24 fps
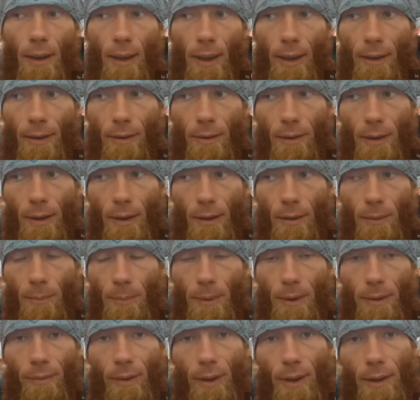I don't
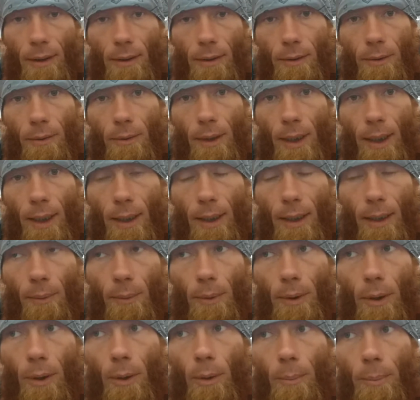believe I could do that. I
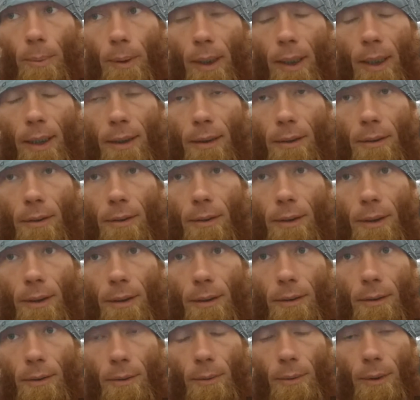would hope I
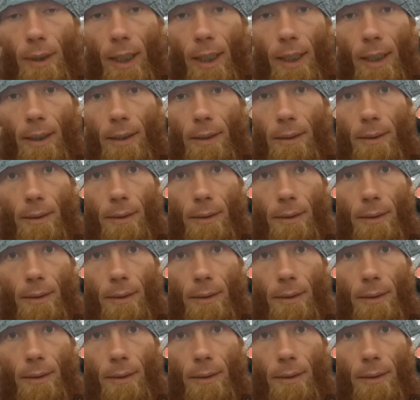couldn't do that.